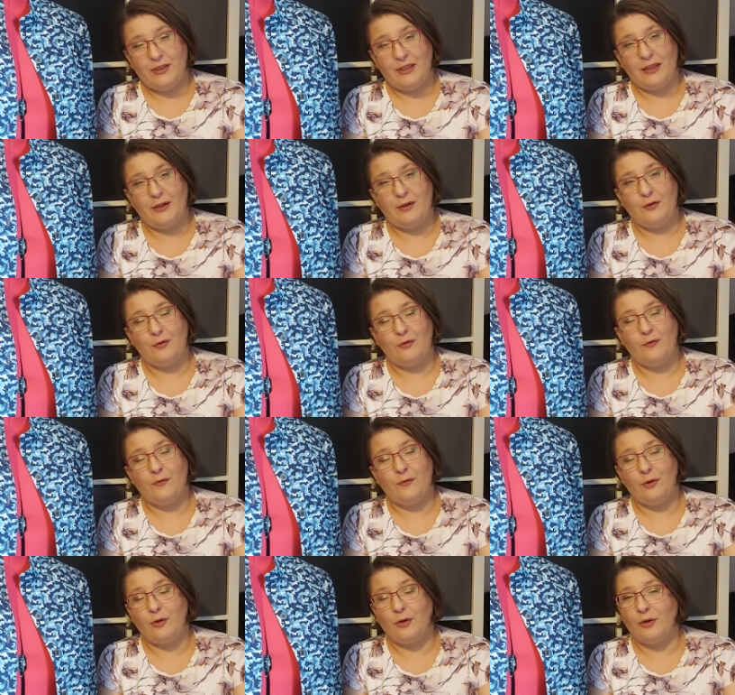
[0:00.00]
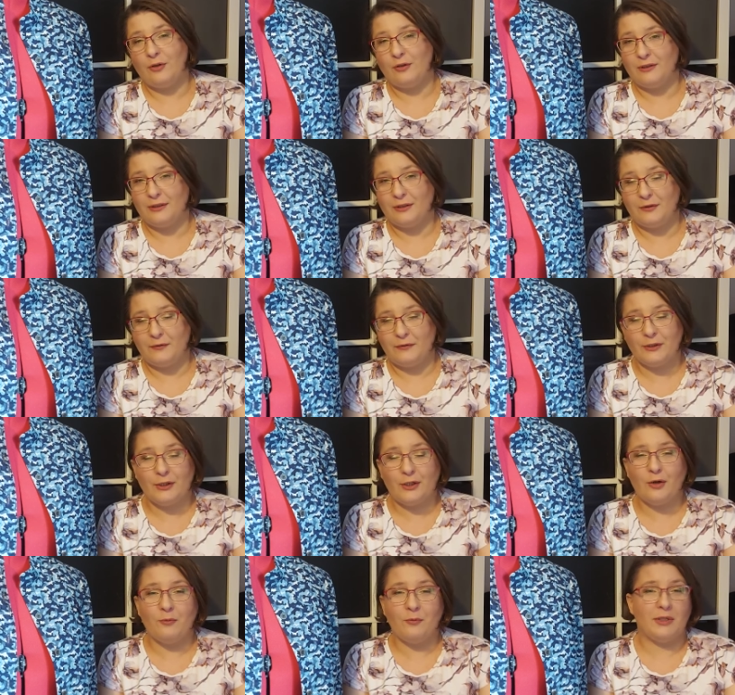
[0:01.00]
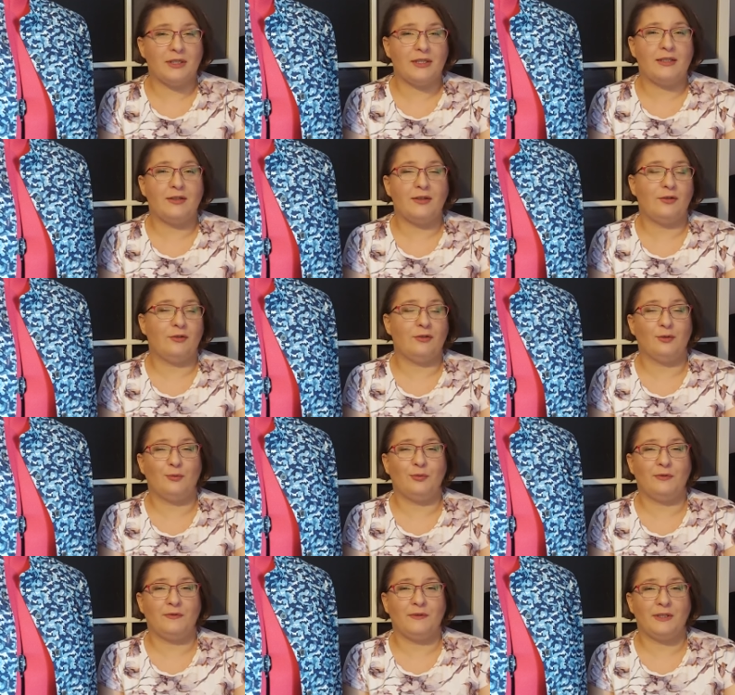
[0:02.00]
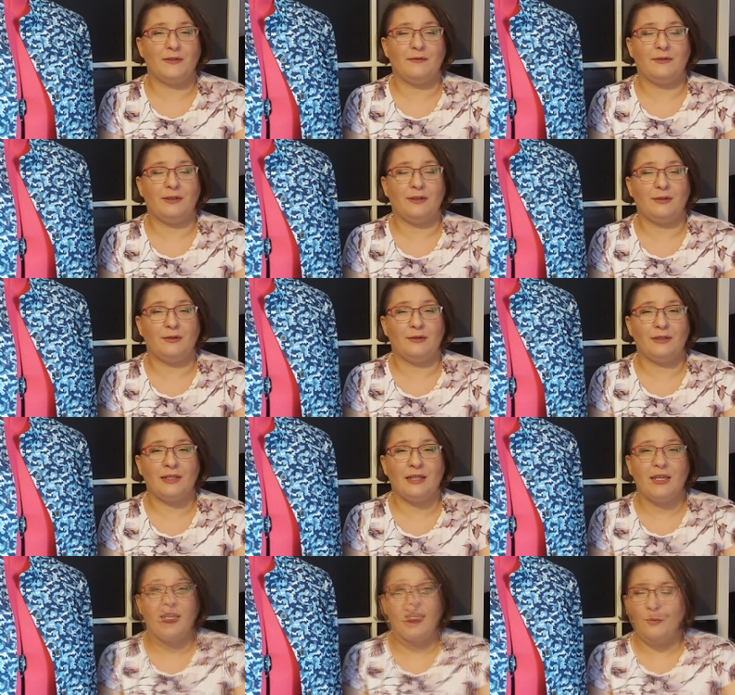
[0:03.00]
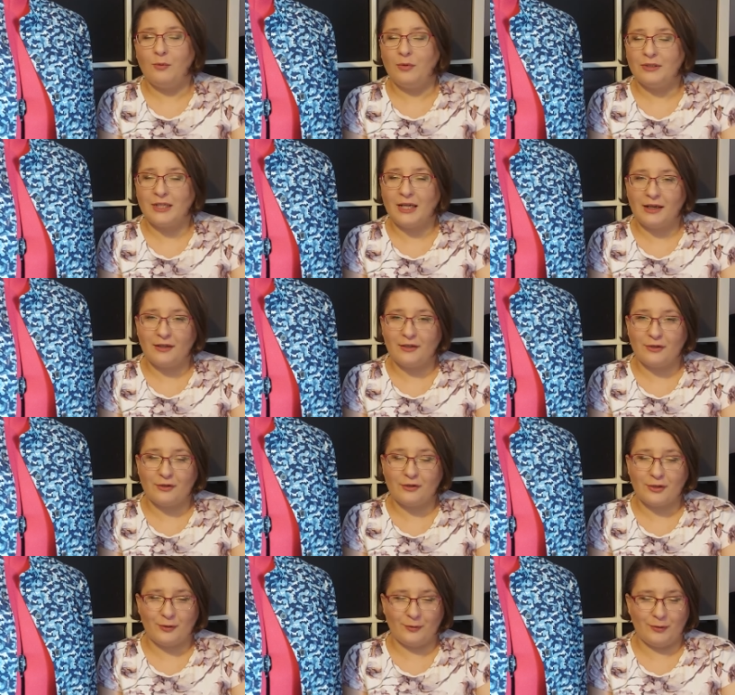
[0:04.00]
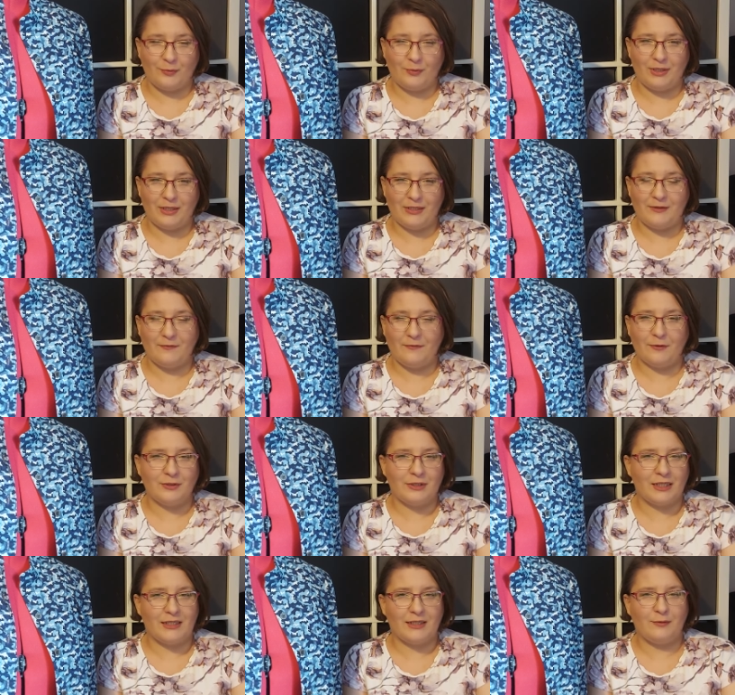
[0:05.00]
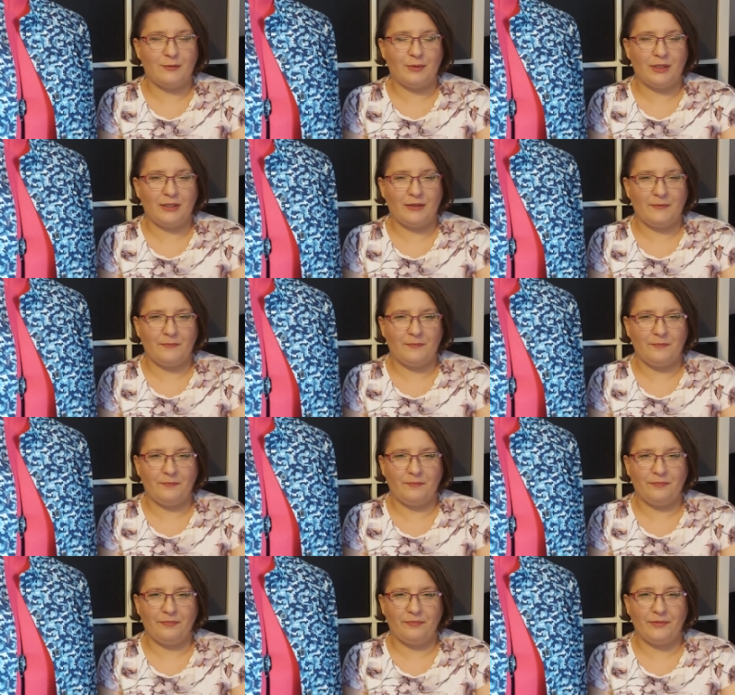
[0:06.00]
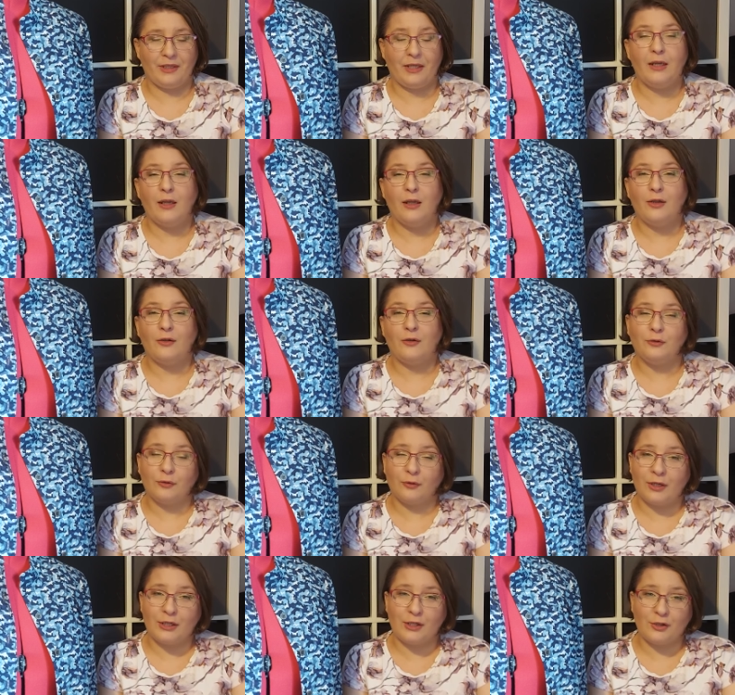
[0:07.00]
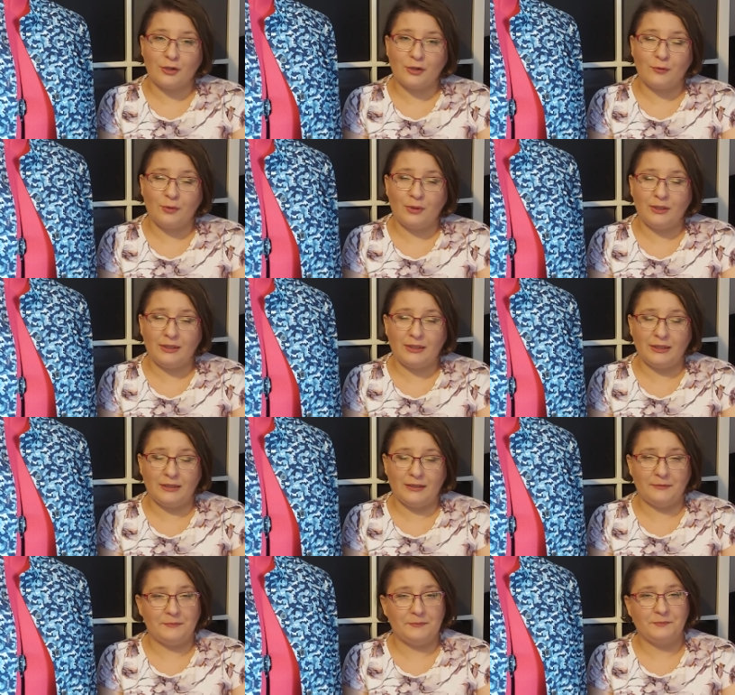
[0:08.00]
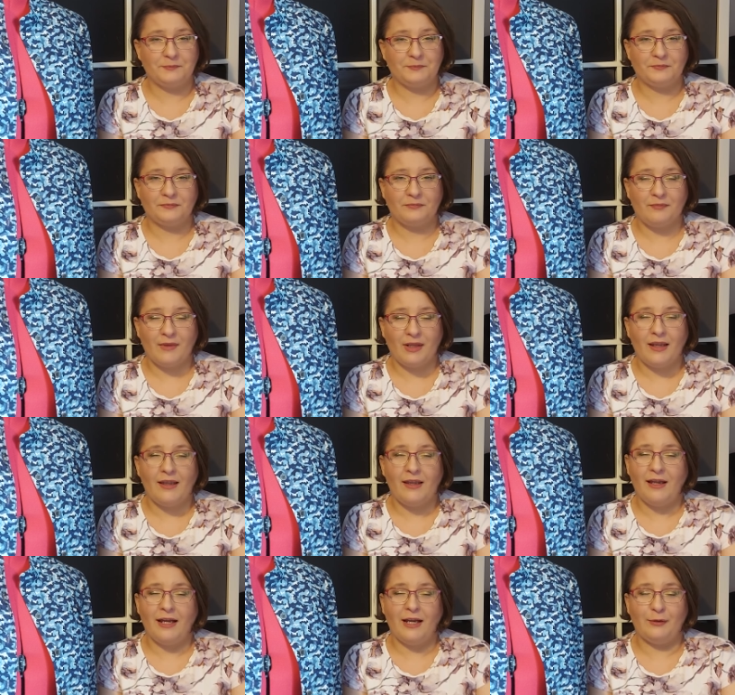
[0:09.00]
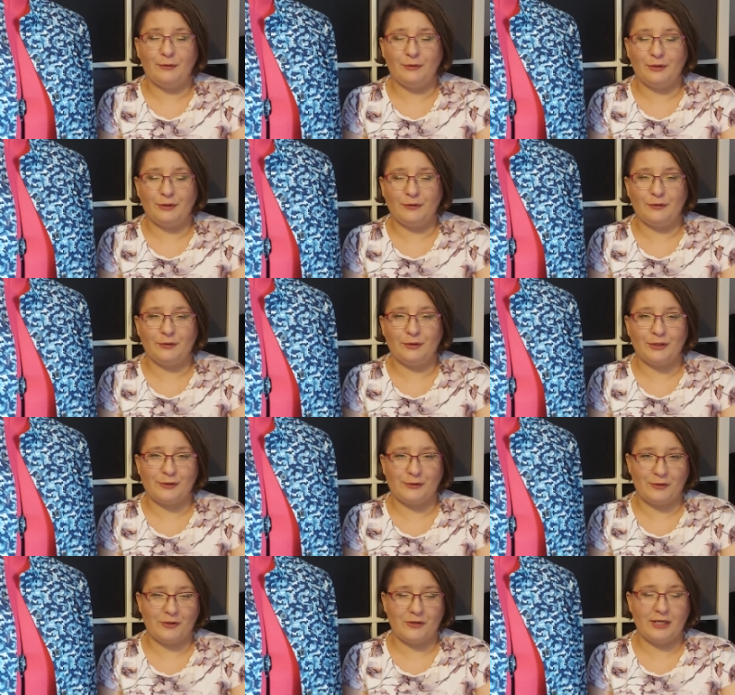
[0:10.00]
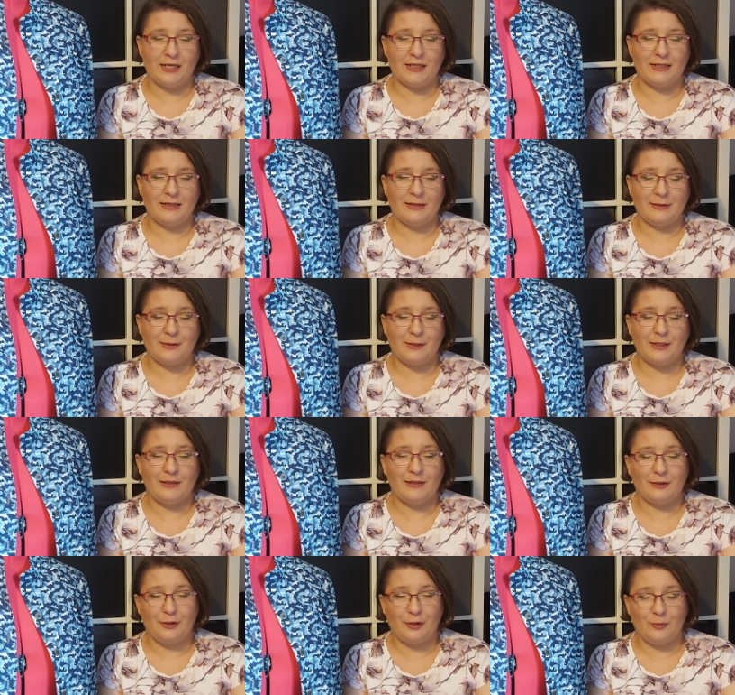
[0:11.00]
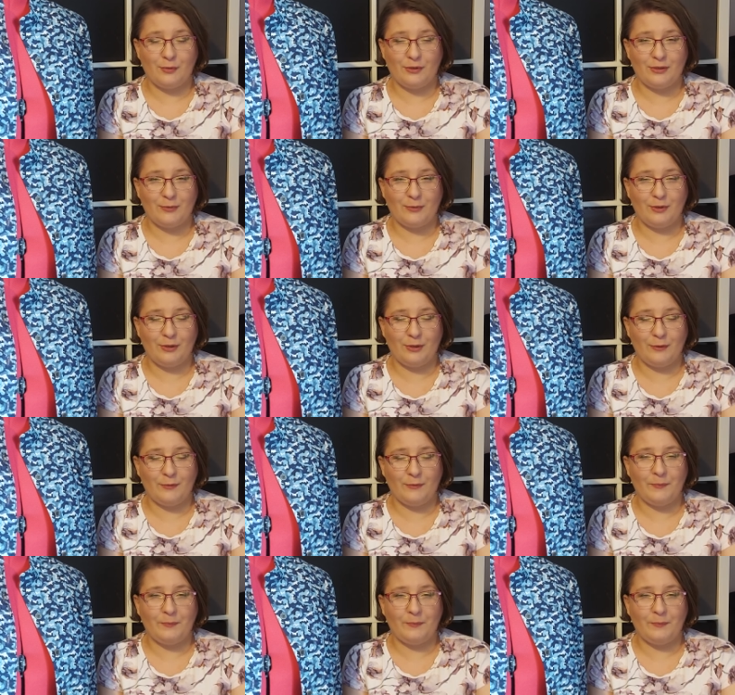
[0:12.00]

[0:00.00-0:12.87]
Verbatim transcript: Thank you for all the lovely comments on the previous videos. What are your sewing plans for next week? Do you enjoy quilting? I would love to hear your answers in the comments below.